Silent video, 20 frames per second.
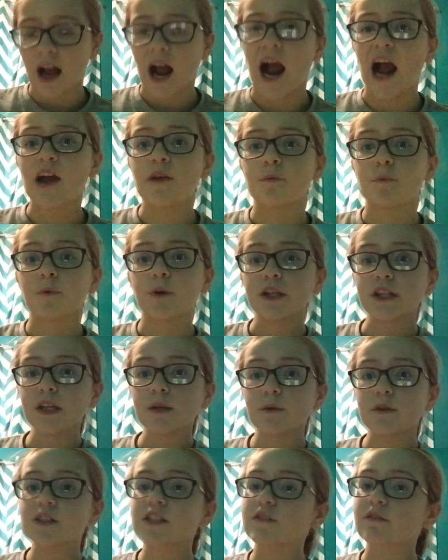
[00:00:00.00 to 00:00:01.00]
I really
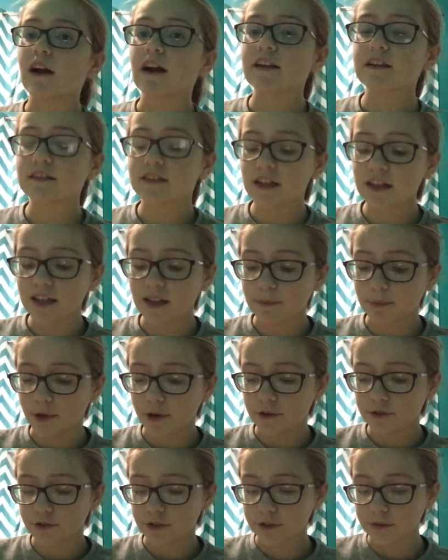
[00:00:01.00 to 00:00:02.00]
want to ride a stand-up
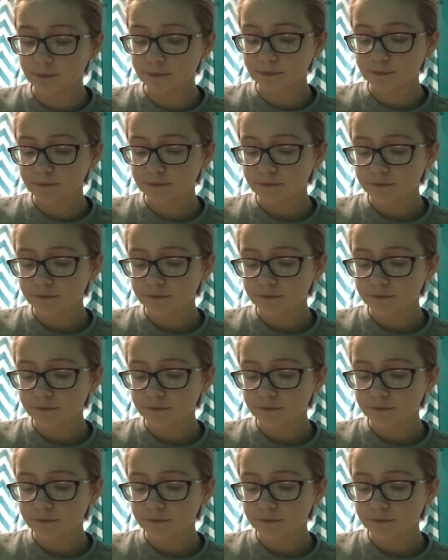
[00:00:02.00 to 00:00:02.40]
coaster.